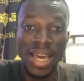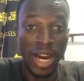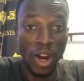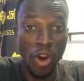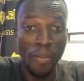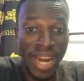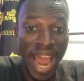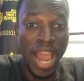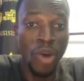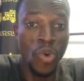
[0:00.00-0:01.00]
economy
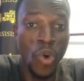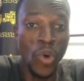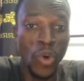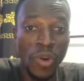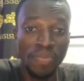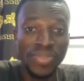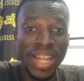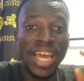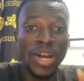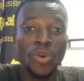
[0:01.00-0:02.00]
na a grow no,
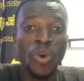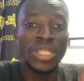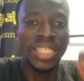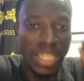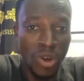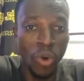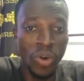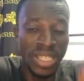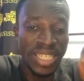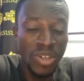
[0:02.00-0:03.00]
na a grow zero,